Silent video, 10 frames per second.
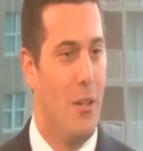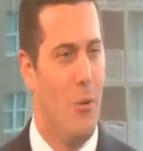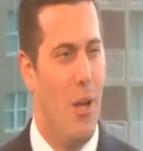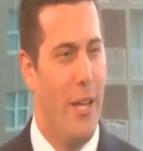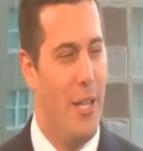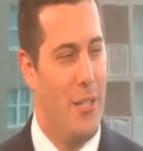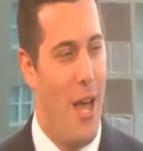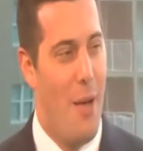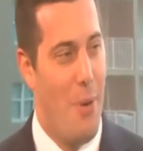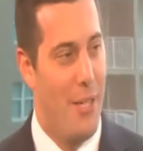well, I guess
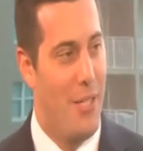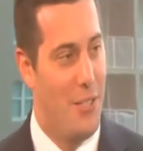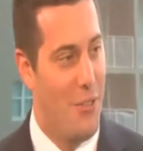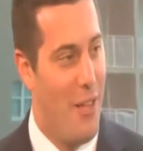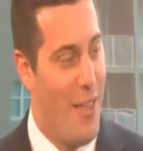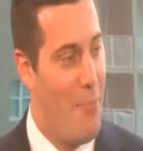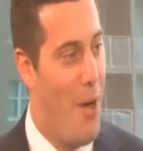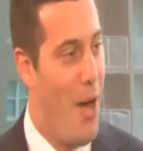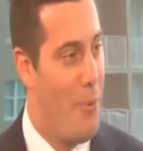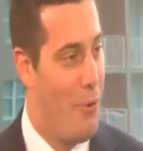compact discs are not that
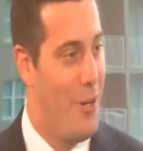popular